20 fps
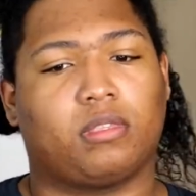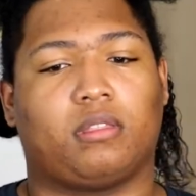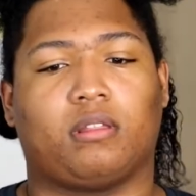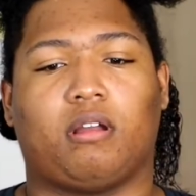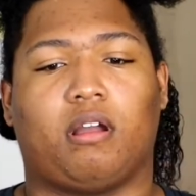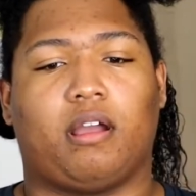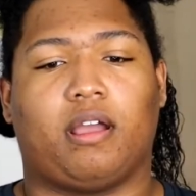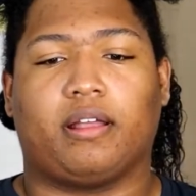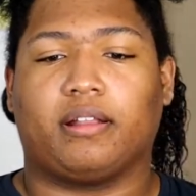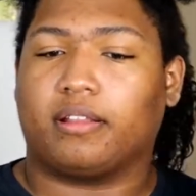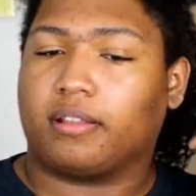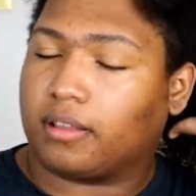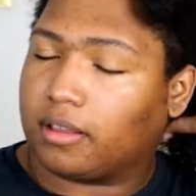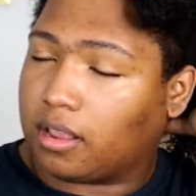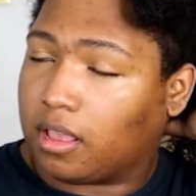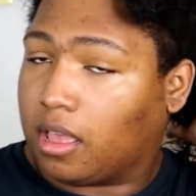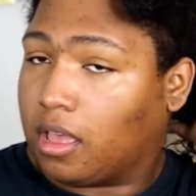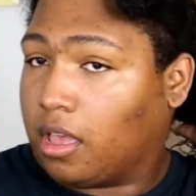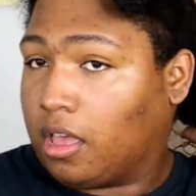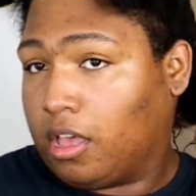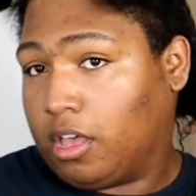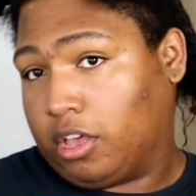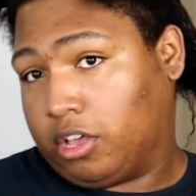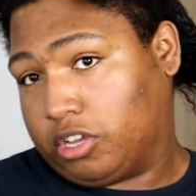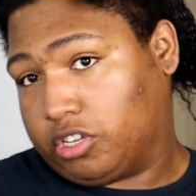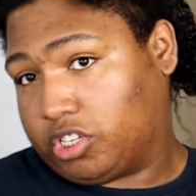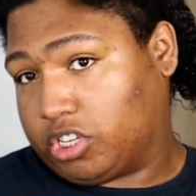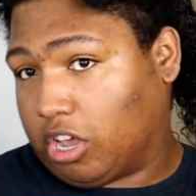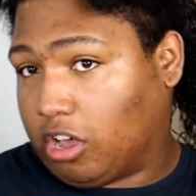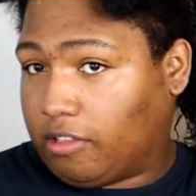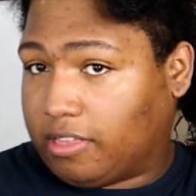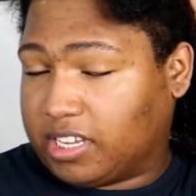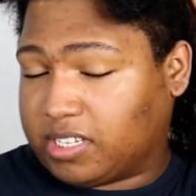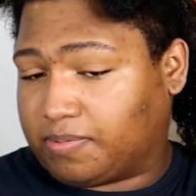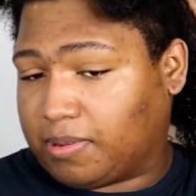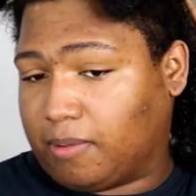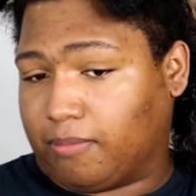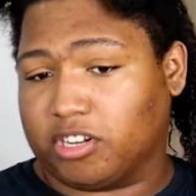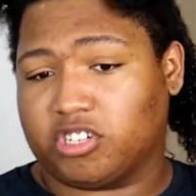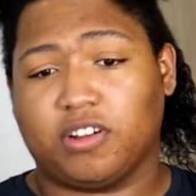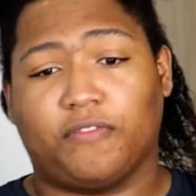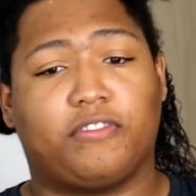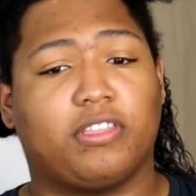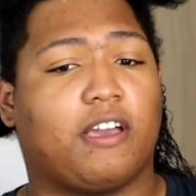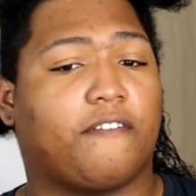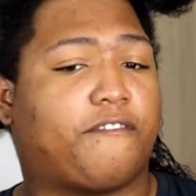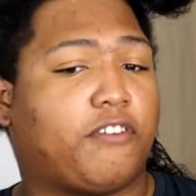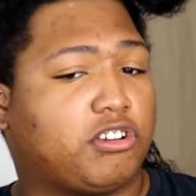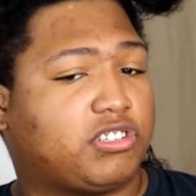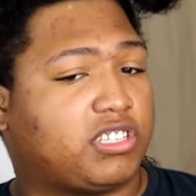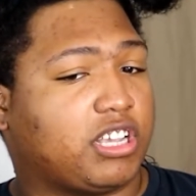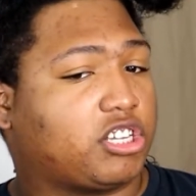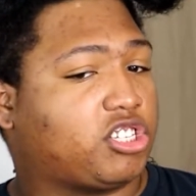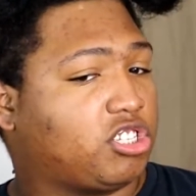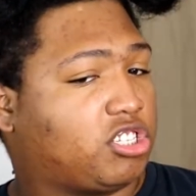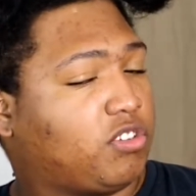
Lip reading: All right. So that's pretty much it for that first section,